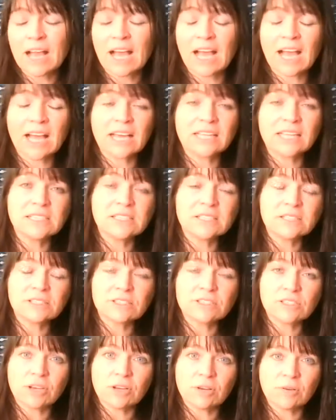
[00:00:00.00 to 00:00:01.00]
And
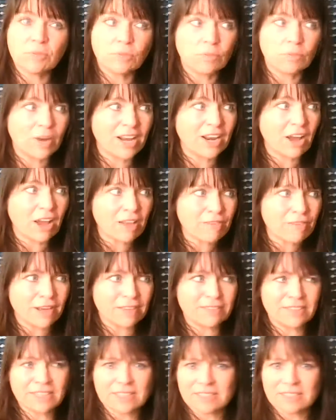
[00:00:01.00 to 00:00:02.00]
so when I've
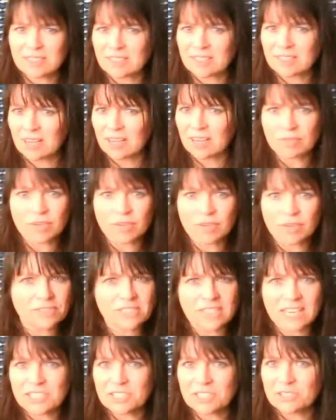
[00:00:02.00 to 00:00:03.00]
had these kind of
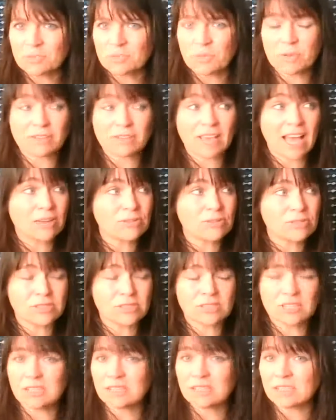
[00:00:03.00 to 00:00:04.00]
conversations with
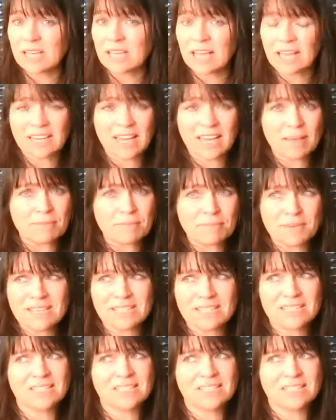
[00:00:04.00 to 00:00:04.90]
councillors and MPs,